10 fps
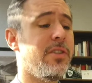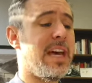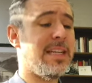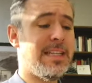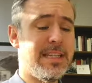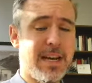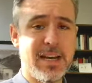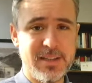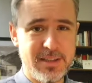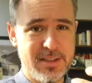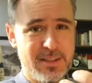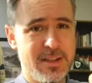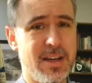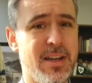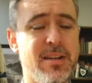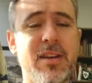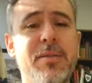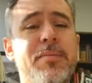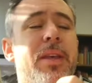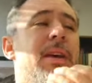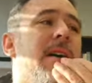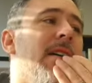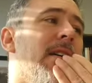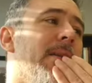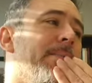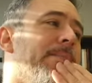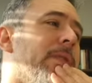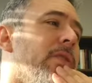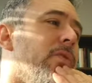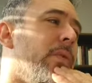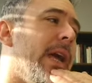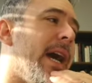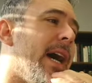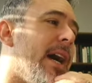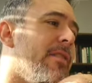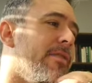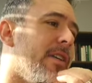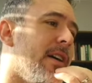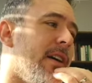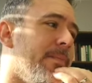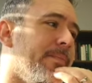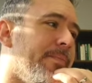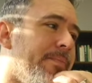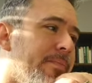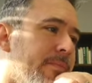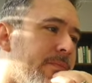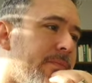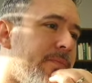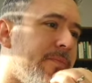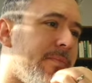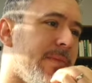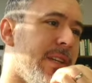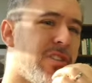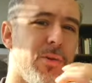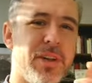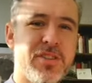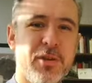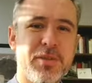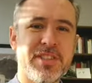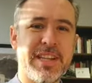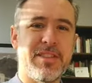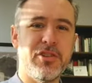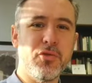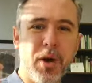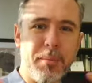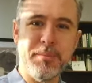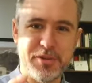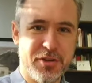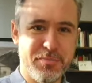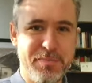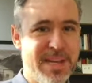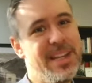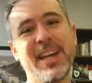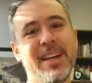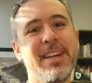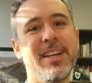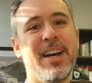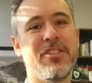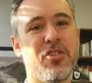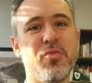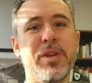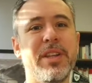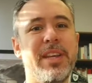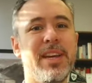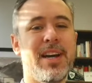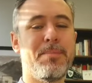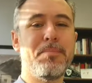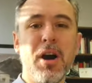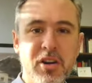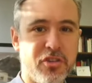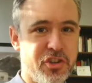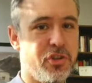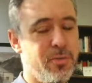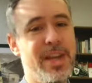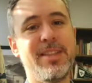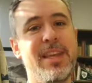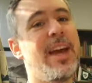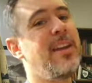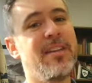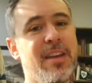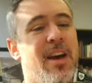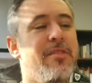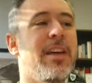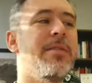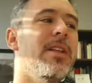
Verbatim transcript: that da da da da da. Um, we have. Um, it's, all, it's almost like the drums are beating uh, to really uh, punctuate the ending of it.